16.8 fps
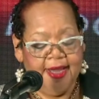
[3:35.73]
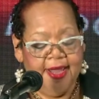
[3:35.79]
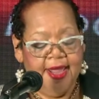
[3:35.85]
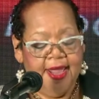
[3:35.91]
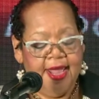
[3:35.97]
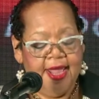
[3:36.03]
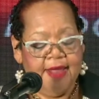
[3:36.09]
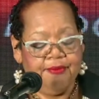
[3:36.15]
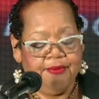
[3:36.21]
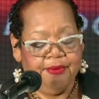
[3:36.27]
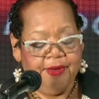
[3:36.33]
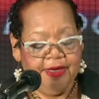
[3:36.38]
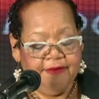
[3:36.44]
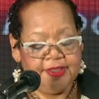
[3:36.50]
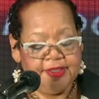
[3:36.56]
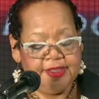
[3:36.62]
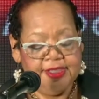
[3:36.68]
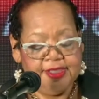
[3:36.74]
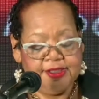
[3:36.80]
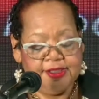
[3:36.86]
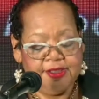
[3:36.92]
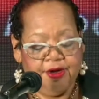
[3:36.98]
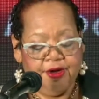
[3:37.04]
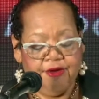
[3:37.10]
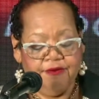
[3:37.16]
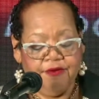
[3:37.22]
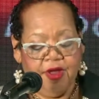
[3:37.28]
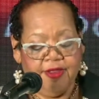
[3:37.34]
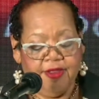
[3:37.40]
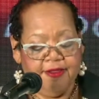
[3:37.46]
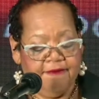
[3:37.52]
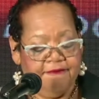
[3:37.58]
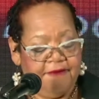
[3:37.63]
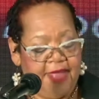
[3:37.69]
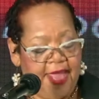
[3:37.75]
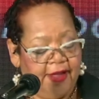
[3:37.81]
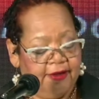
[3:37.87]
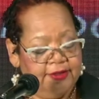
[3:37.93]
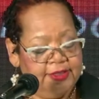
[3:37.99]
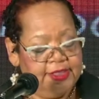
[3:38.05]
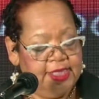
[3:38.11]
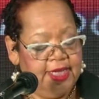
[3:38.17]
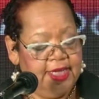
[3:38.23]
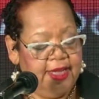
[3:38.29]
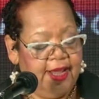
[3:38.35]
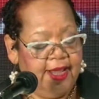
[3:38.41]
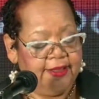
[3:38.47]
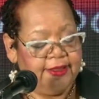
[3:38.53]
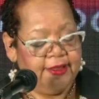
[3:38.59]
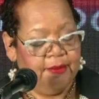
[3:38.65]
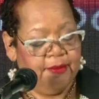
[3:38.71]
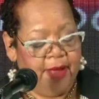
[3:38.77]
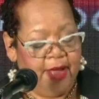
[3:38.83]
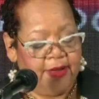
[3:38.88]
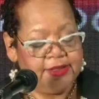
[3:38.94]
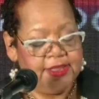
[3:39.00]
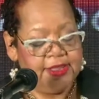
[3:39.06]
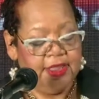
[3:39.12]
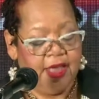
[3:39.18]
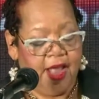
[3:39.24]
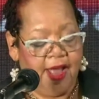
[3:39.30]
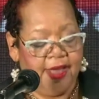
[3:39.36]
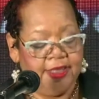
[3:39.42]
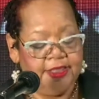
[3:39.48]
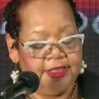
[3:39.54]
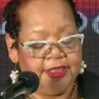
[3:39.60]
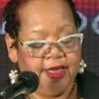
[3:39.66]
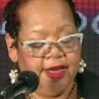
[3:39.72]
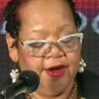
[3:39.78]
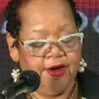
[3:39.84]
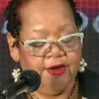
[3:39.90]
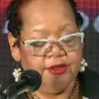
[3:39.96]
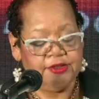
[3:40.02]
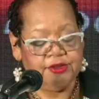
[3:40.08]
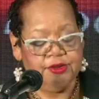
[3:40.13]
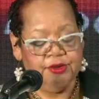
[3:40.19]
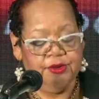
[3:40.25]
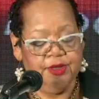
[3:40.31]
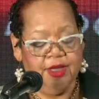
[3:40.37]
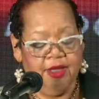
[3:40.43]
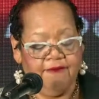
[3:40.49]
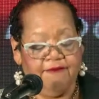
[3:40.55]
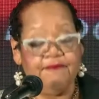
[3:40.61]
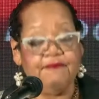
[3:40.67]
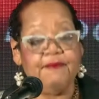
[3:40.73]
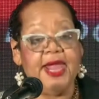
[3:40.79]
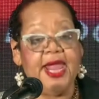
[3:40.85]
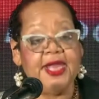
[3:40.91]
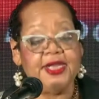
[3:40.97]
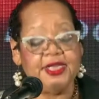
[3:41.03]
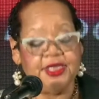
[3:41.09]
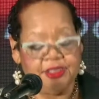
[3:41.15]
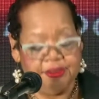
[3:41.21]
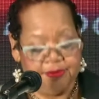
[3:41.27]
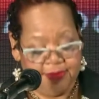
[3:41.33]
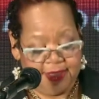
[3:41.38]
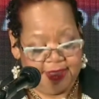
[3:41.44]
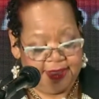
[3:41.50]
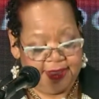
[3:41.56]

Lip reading: and previously served on the faculty at the Boston College Carroll School of Management.